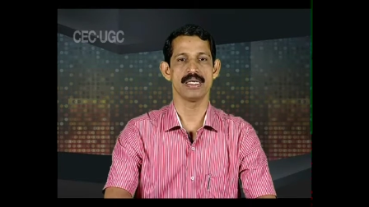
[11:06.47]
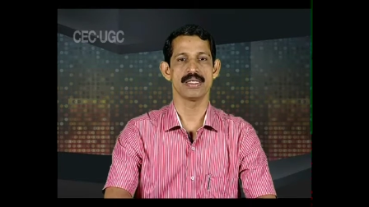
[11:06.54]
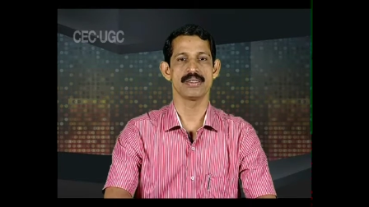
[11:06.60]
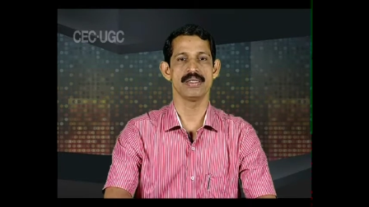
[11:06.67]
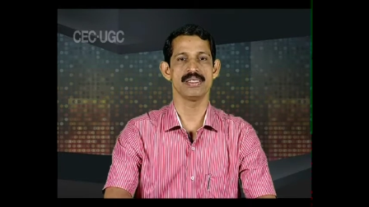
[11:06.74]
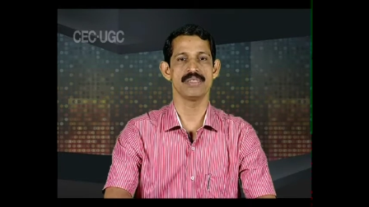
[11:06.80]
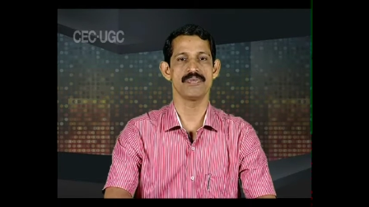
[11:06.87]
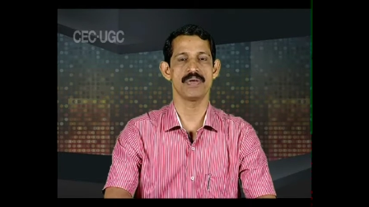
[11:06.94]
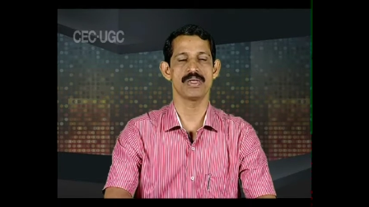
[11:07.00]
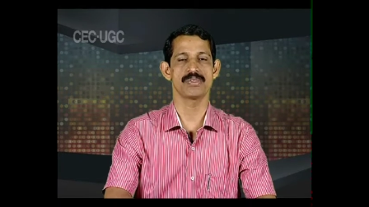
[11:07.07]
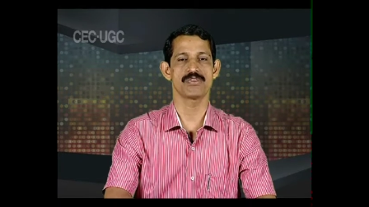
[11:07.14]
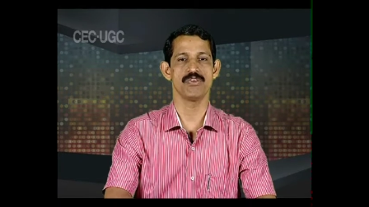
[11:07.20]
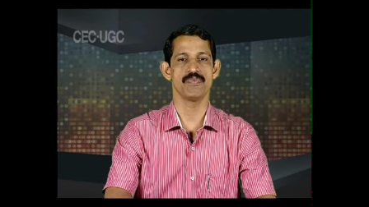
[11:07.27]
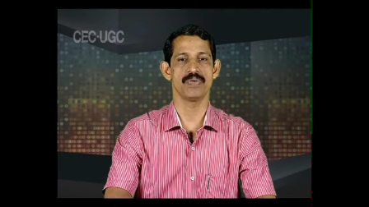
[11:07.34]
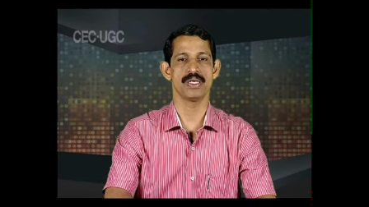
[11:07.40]
this
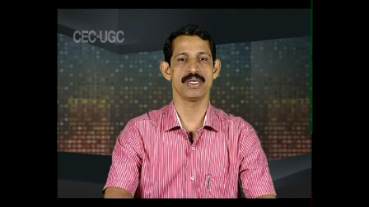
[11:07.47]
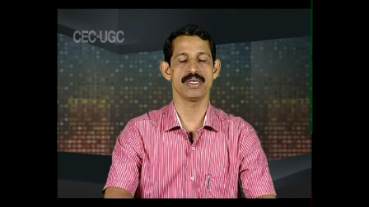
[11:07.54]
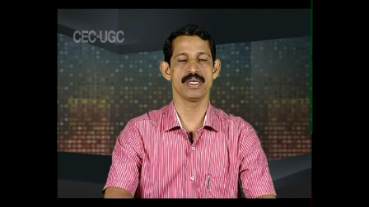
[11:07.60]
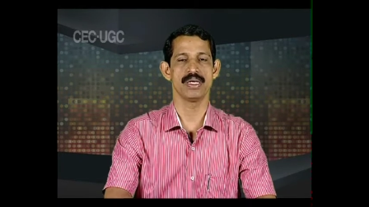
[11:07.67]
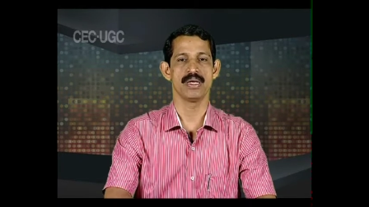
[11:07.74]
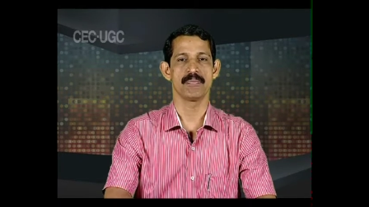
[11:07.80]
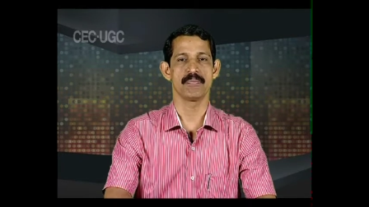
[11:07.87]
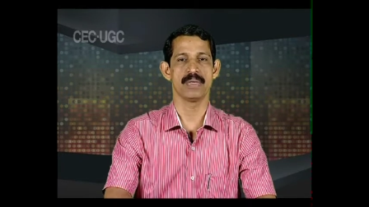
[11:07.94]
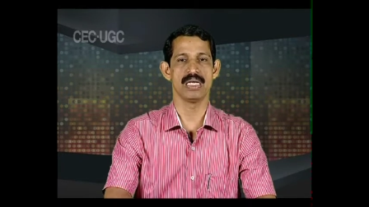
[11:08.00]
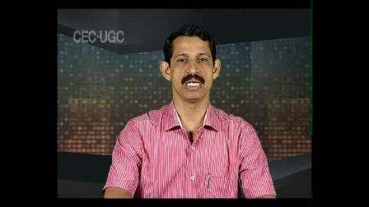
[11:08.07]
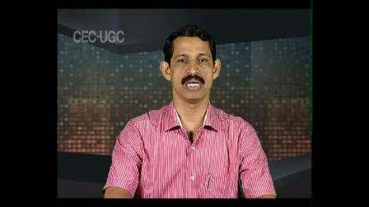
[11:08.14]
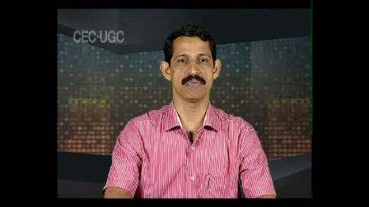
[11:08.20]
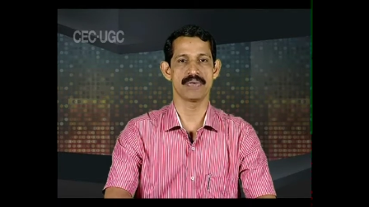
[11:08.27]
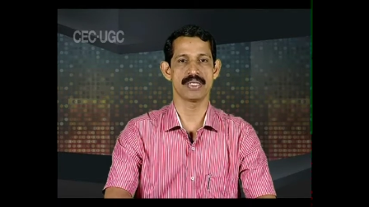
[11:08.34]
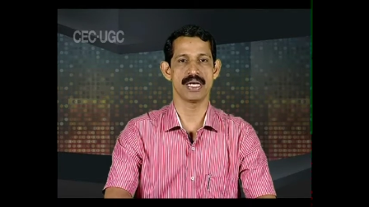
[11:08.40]
philosophy
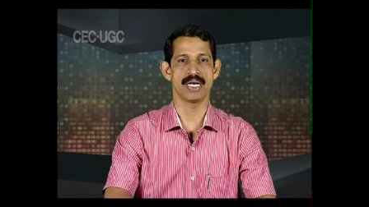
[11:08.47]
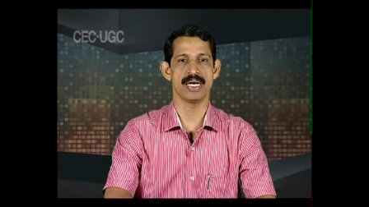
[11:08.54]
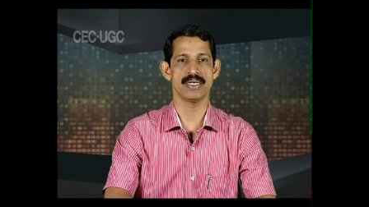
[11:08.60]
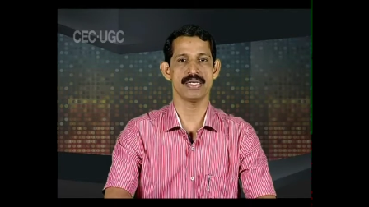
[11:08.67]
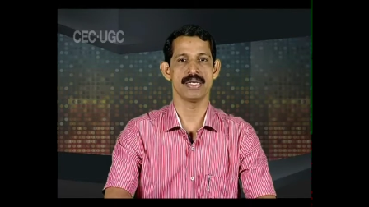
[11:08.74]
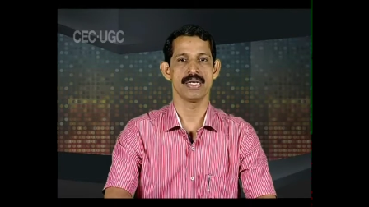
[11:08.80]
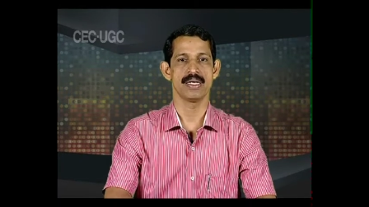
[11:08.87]
believed that